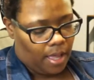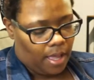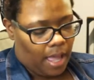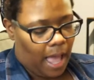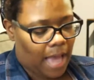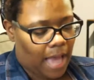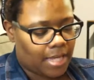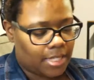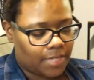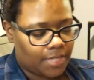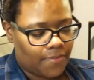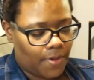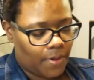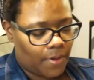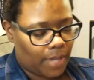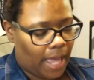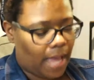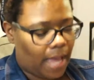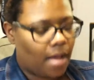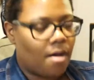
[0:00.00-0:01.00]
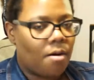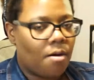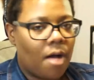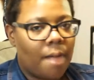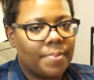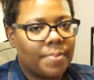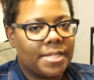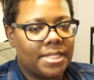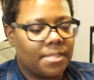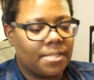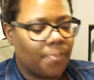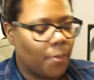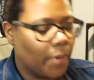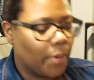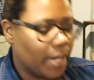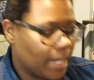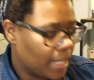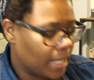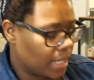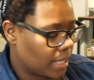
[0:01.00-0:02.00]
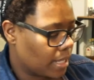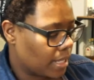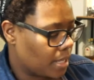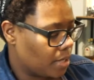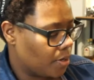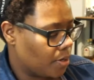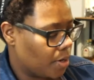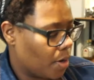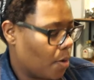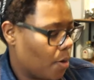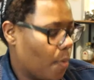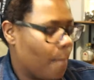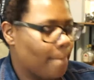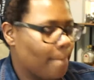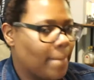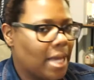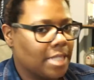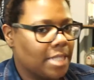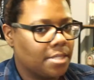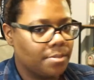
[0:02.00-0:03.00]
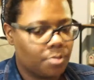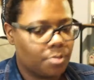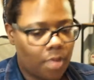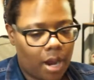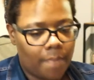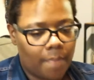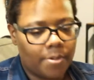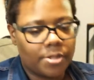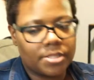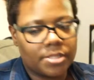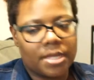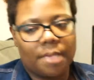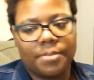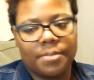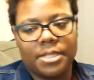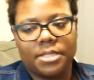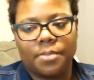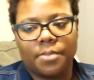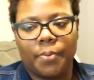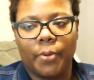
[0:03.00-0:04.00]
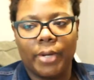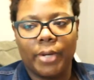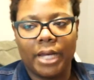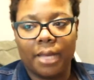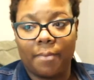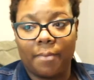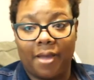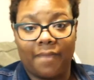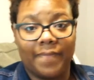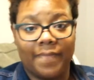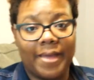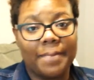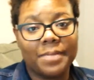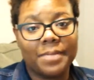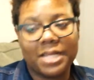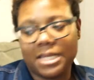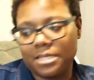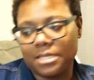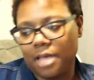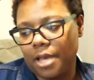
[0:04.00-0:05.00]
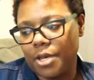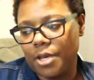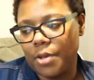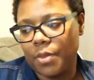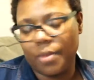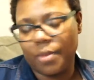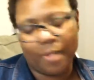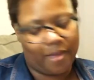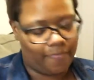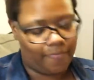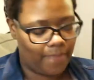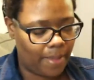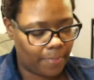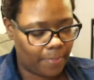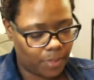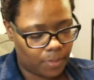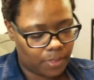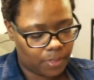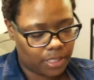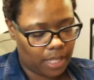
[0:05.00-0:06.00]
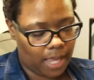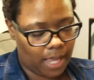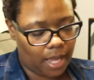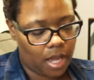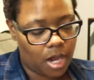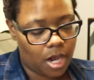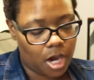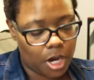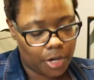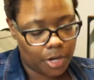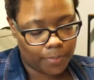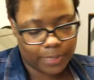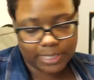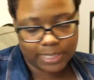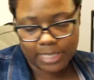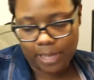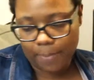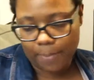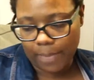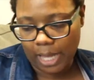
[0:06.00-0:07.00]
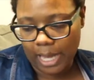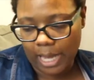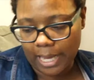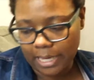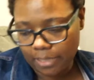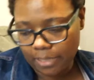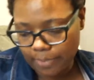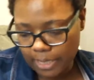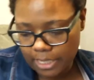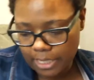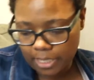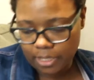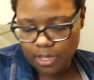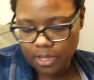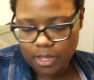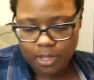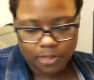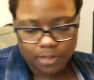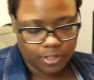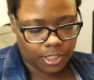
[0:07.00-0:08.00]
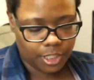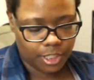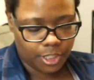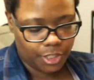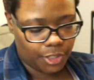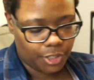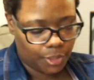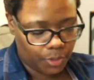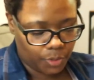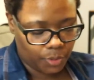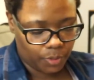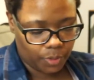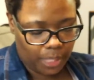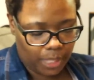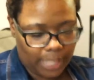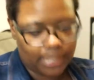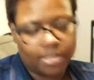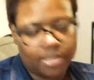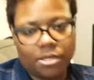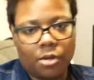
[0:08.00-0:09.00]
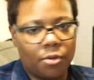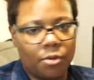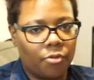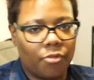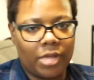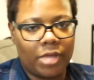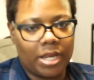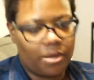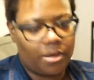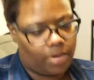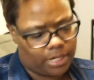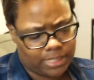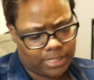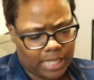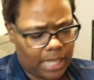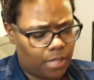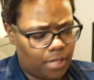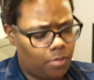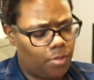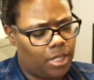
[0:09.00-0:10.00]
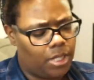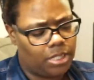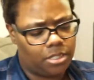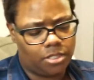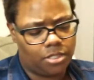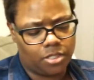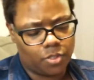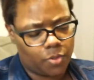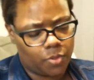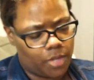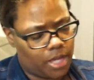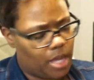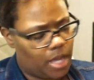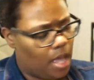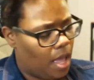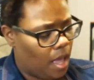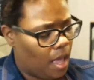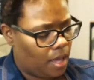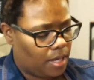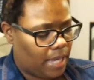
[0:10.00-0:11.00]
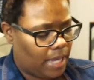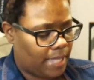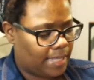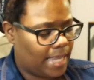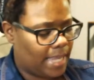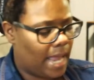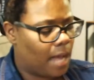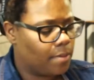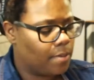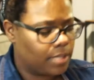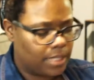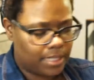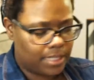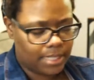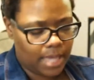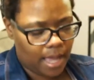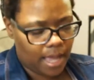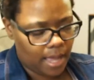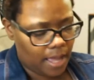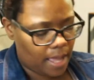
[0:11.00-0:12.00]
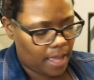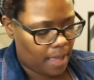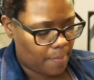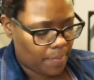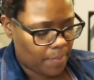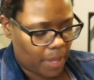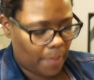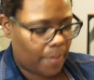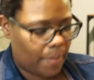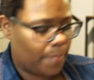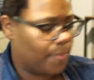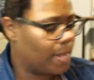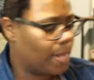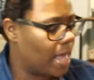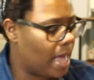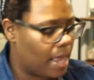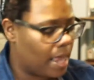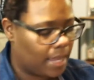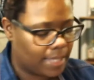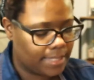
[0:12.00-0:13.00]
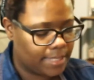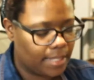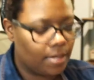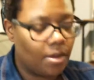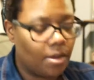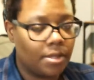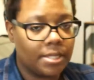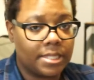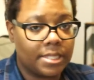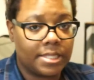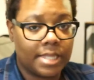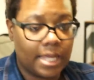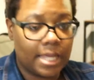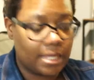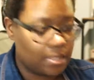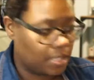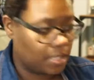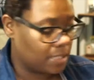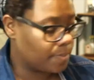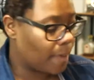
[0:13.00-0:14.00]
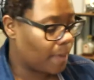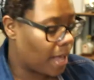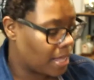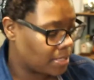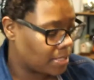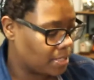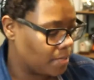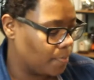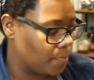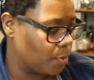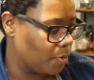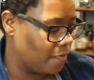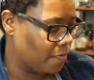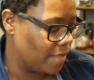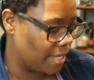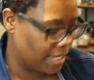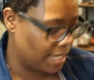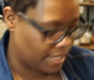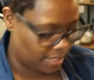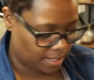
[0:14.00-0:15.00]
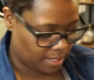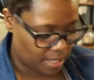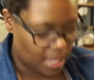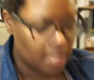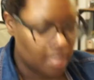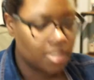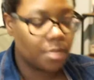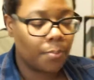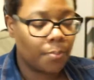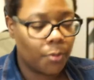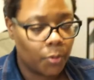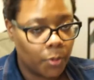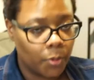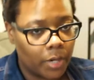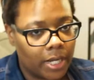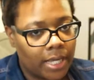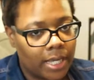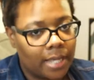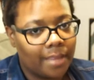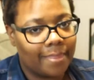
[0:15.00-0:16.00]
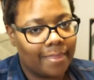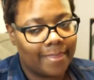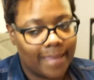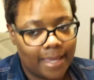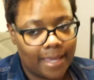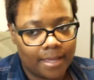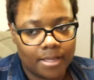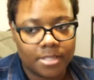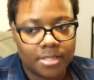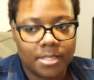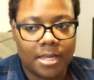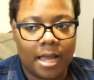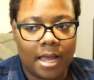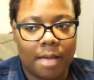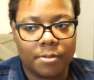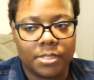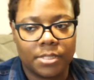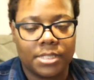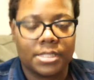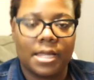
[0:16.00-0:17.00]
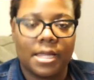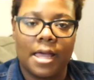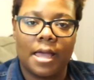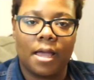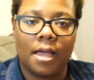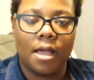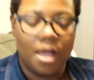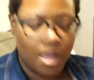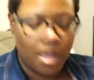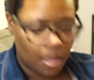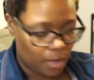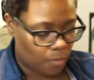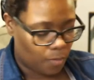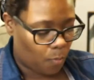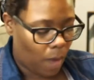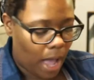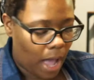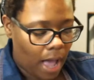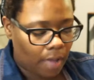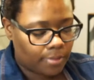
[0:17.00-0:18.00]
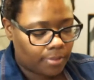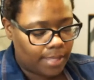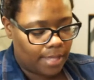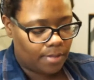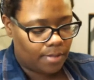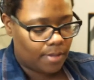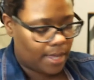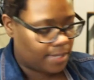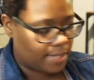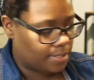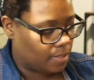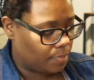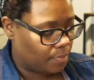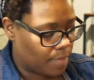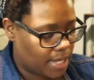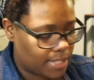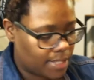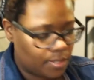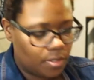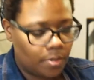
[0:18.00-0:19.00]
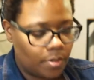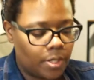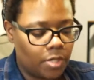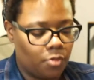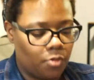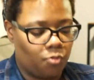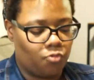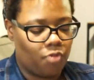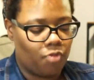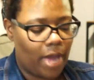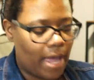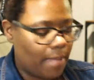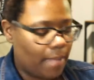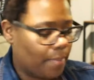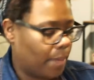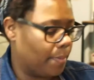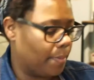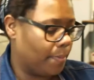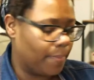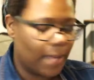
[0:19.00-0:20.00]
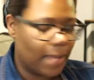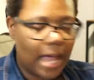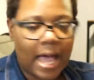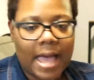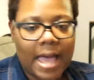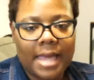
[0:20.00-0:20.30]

I just felt like, oh, I'm disappointing, you know, my subscribers. I'm disappointing my family because I know that my family was like 100% behind me to do like this whole thing. They were just like, you need to do it. Like now is the time, blah, blah, blah. Like saying all these things, these positive, motivating, supporting things. And I was just like, wow, thank you guys so much. You know what? You're right, blah, blah, blah.